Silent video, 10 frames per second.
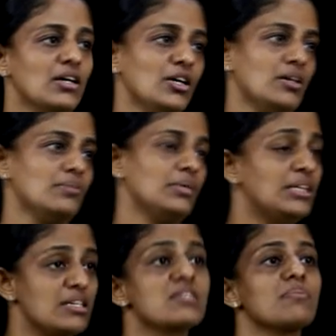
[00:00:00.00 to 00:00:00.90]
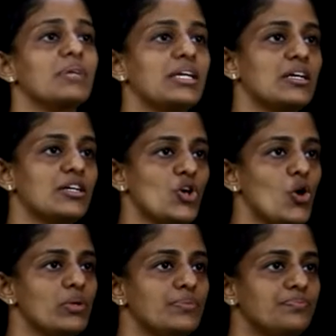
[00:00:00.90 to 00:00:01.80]
uh, in this particular
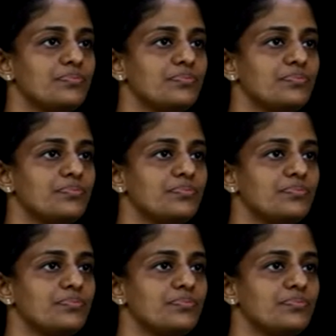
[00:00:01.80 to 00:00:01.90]
novel.